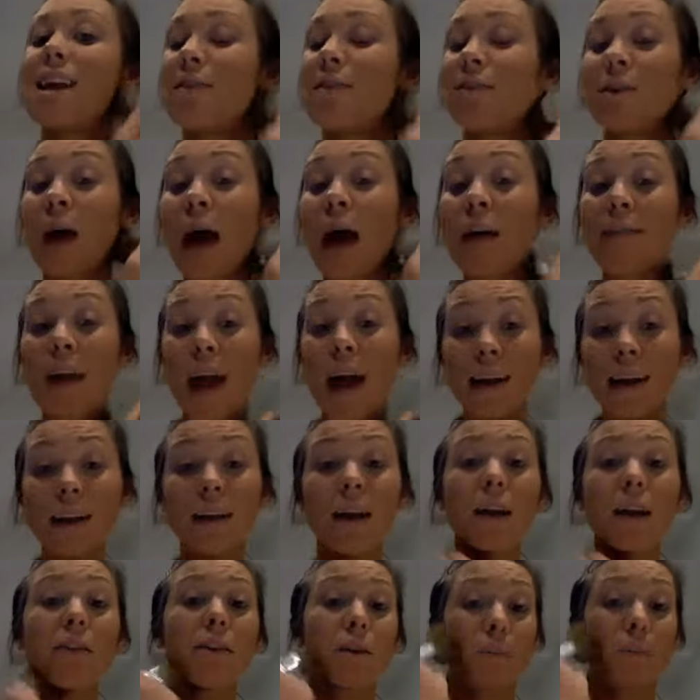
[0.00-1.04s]
If you have any
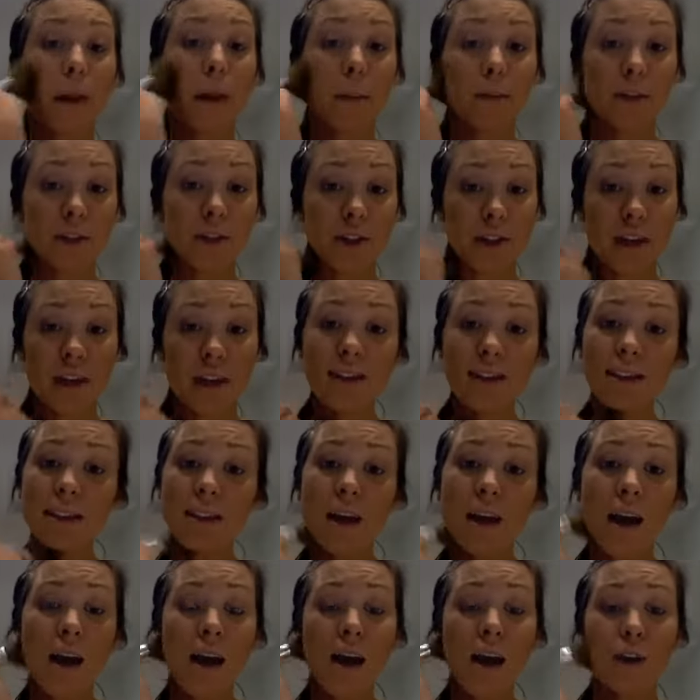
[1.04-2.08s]
other blemishes,
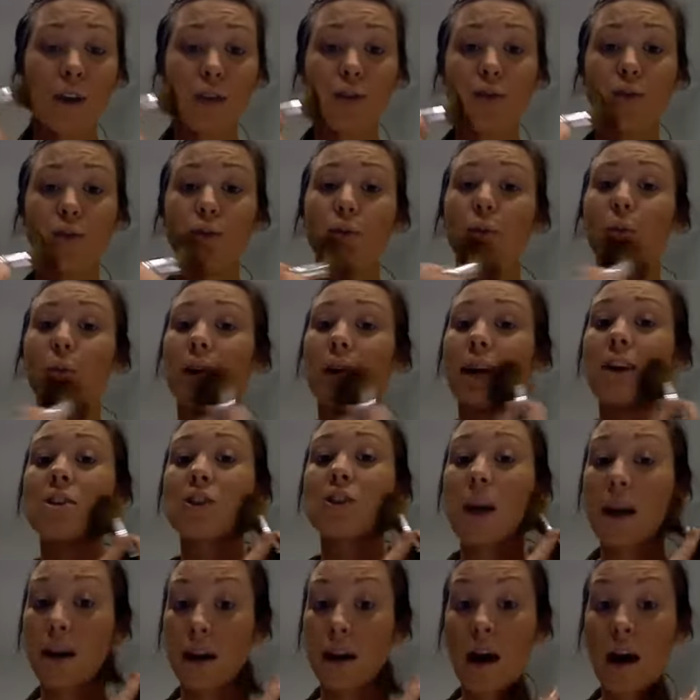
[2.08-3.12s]
you want to
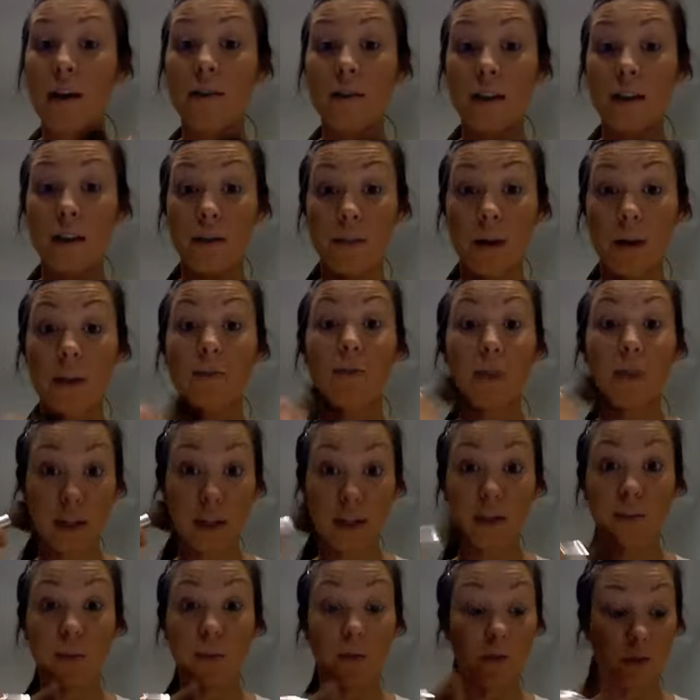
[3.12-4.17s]
try to cover them up
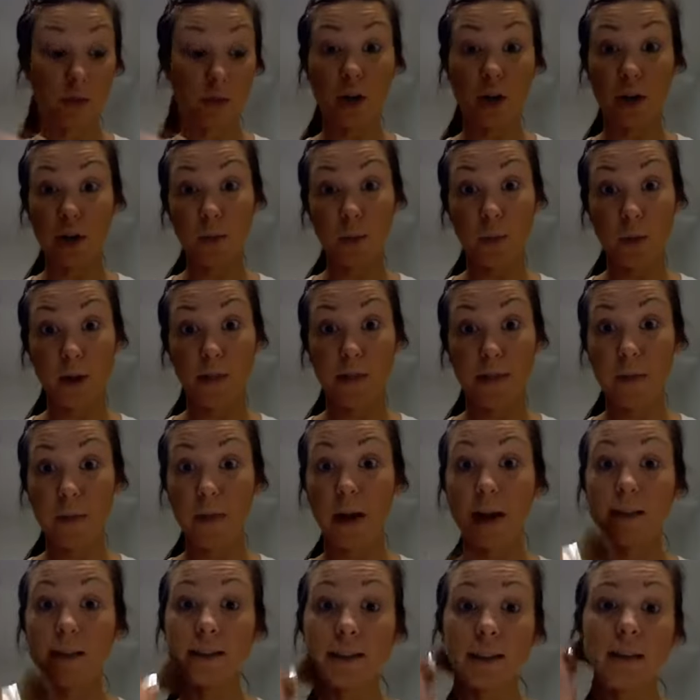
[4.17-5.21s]
first before you put the
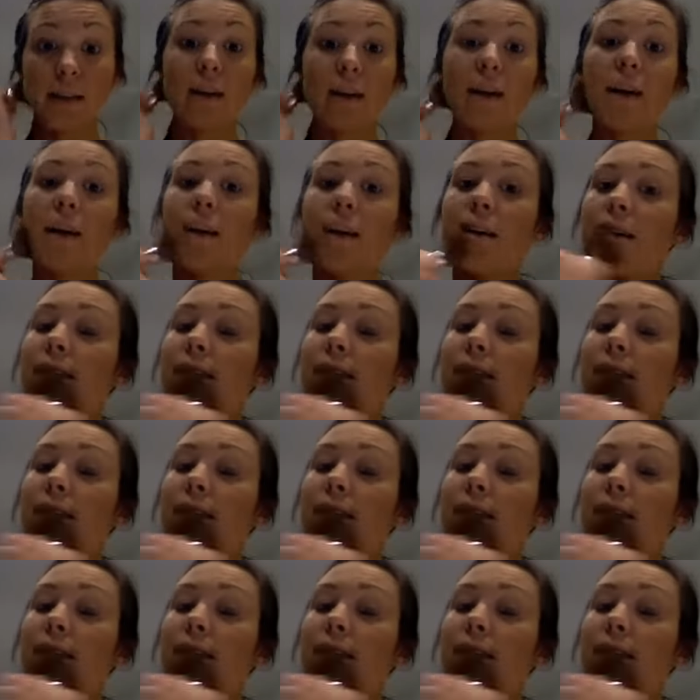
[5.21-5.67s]
bronzer on.